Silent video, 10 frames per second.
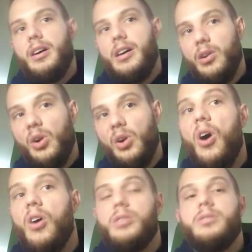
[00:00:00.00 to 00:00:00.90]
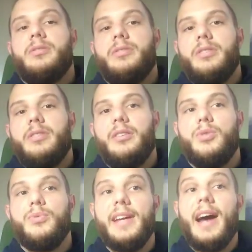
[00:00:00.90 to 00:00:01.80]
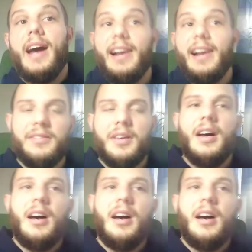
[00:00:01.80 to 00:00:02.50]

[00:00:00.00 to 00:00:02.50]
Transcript: long UV island,